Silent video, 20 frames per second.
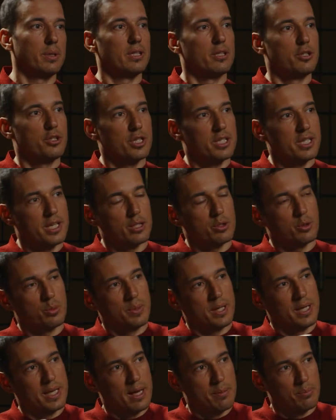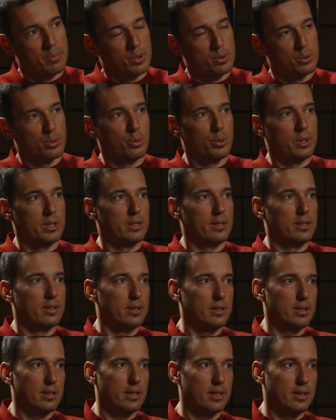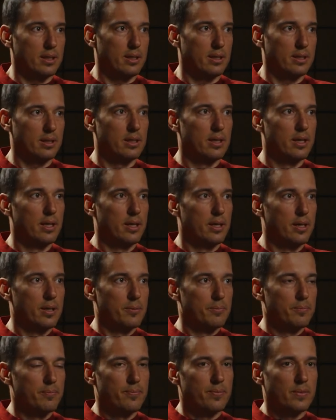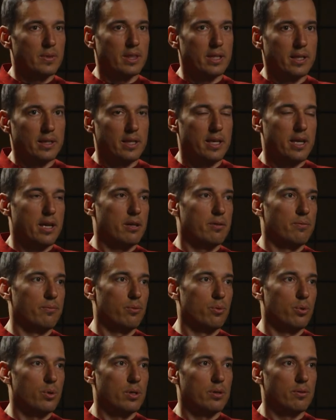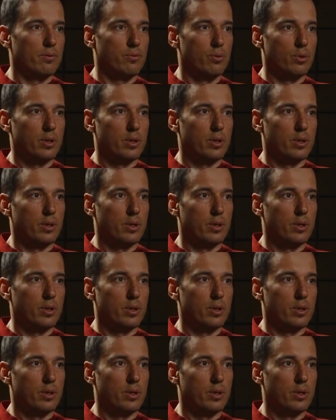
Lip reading: But it just has to be coupled with the care for